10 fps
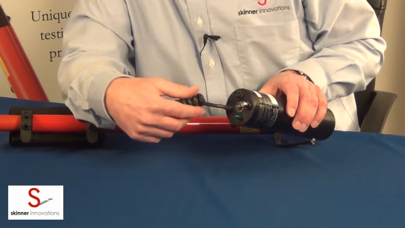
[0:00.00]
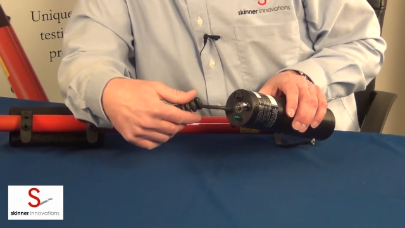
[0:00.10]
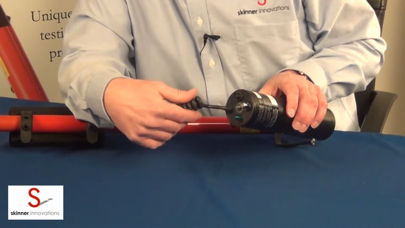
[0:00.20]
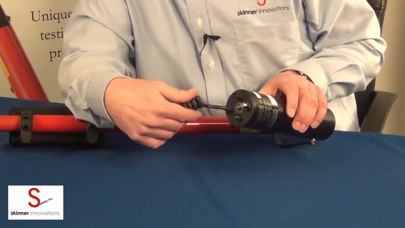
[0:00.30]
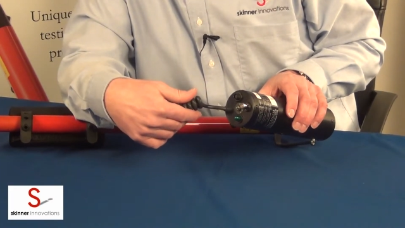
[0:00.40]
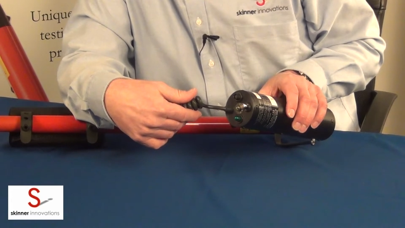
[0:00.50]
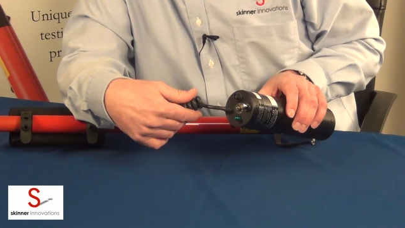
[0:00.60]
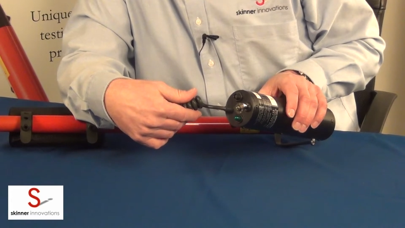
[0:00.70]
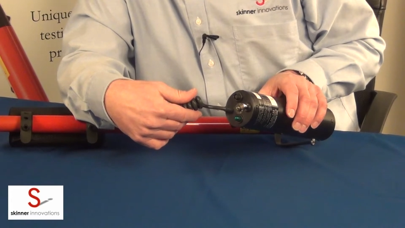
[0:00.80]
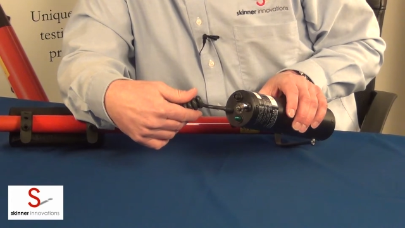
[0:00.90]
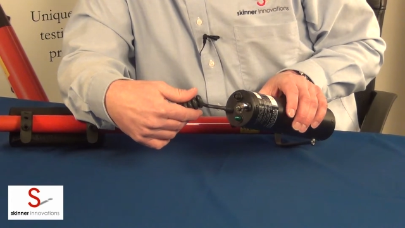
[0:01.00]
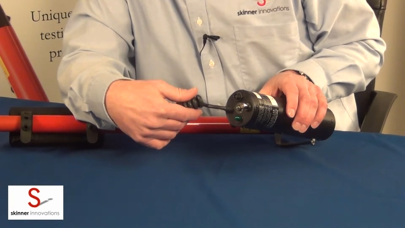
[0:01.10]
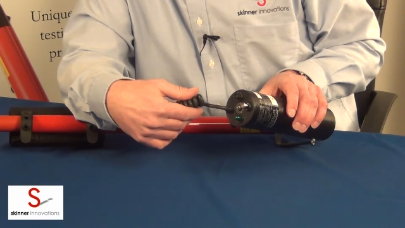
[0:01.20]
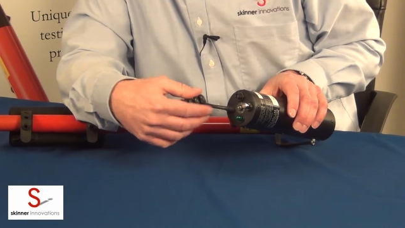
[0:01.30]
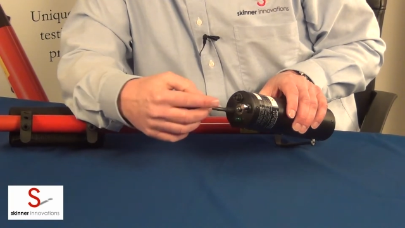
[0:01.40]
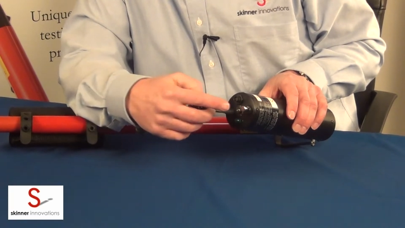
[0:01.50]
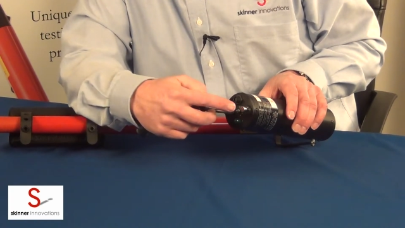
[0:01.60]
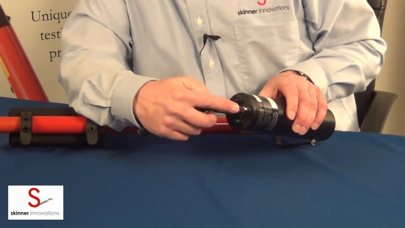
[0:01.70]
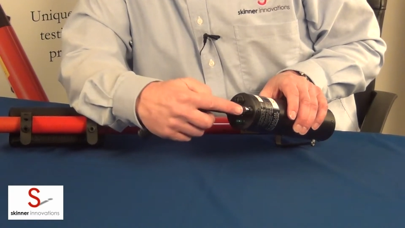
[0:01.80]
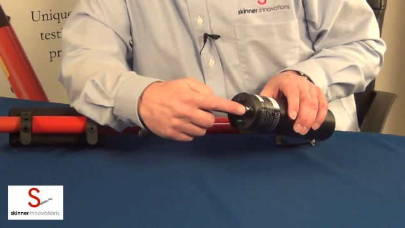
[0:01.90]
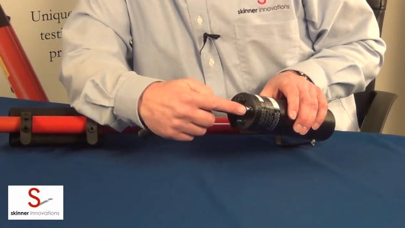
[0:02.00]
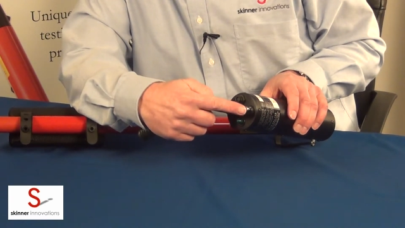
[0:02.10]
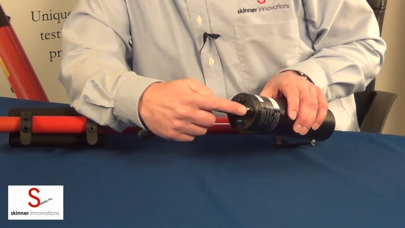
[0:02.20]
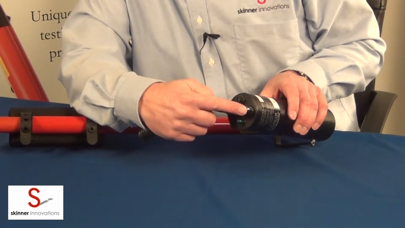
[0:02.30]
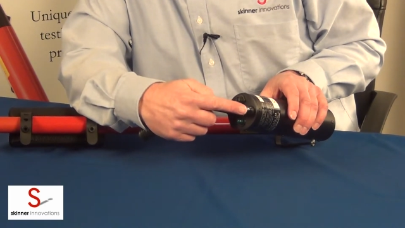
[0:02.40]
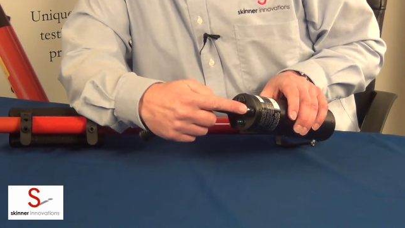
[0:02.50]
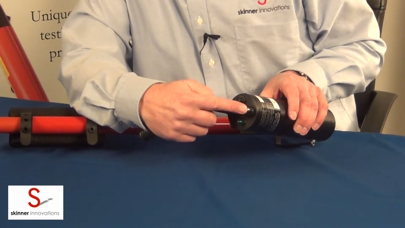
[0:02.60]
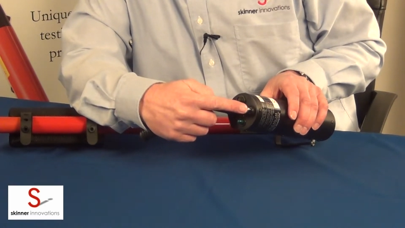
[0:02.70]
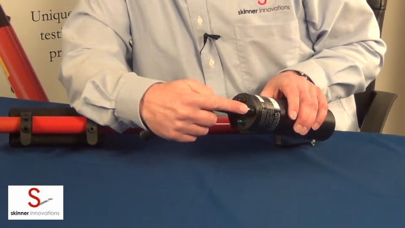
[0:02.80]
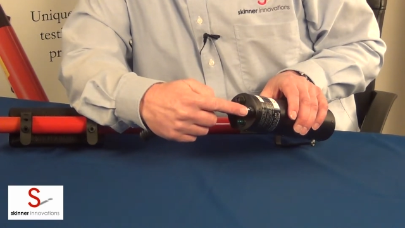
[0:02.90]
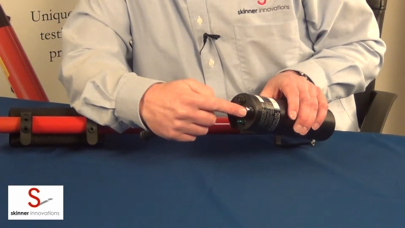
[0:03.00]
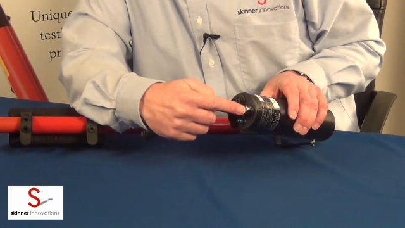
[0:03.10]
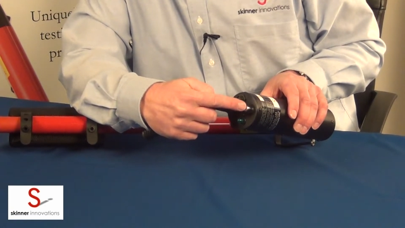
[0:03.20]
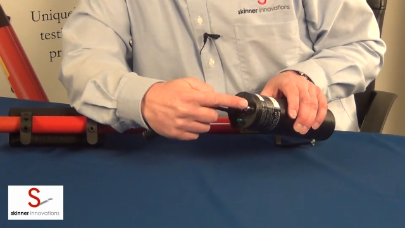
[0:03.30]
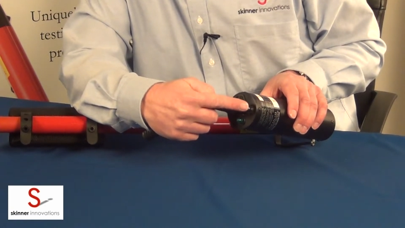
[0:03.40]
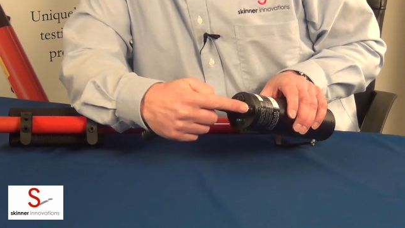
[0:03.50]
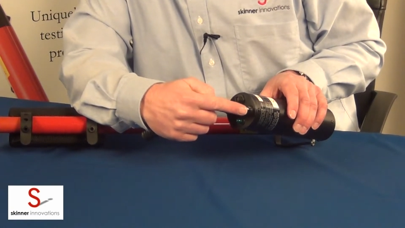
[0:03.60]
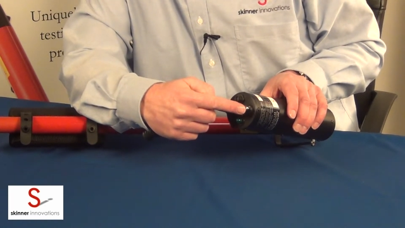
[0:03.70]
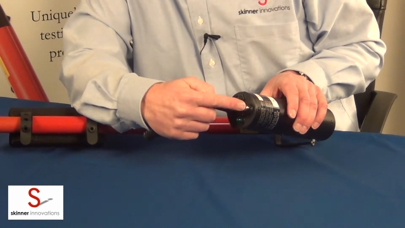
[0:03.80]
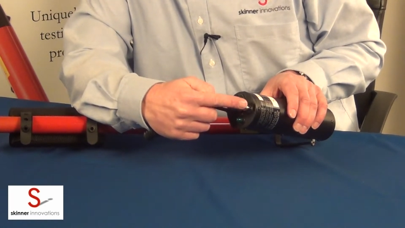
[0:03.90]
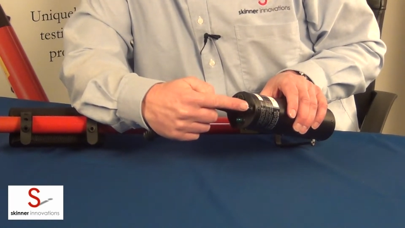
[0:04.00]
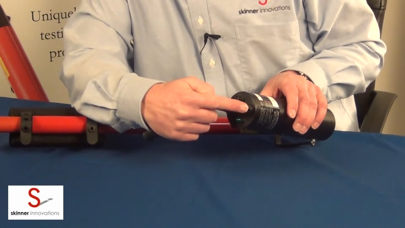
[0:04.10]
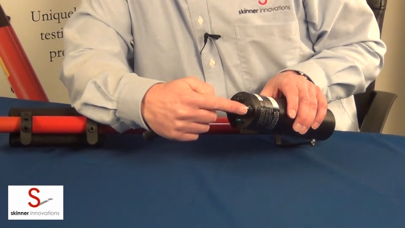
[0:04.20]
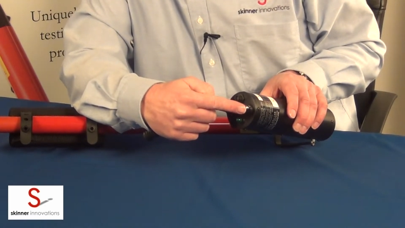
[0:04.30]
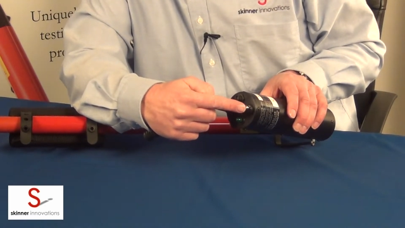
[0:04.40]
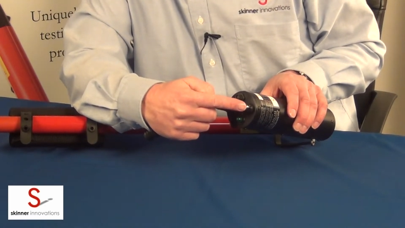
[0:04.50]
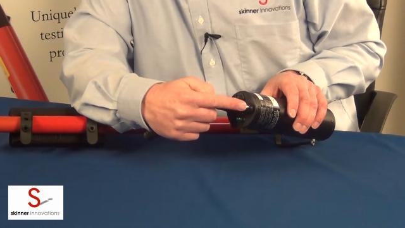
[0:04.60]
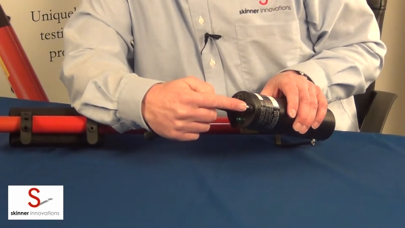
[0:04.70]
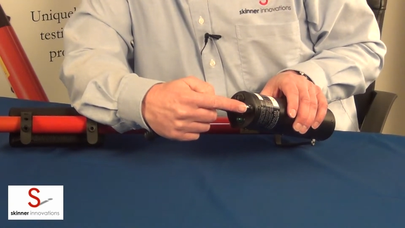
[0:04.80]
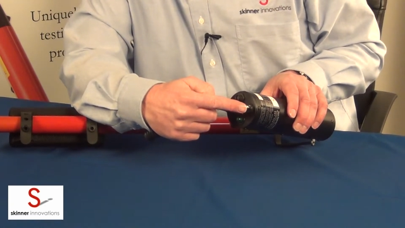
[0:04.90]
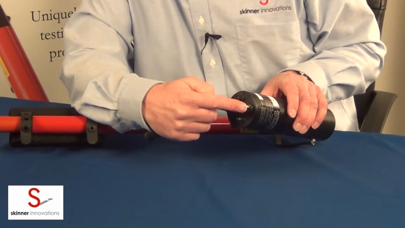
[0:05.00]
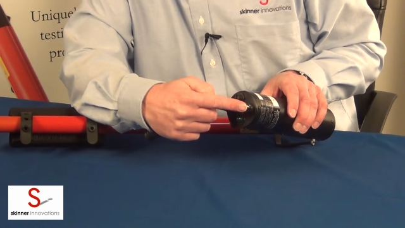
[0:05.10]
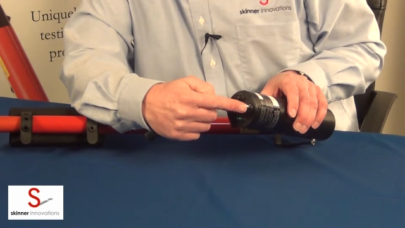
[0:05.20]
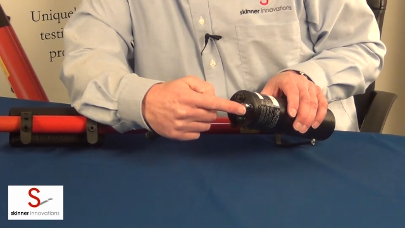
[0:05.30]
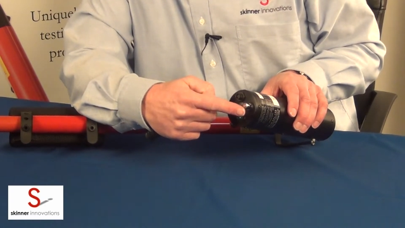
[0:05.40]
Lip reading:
(no speaker visible)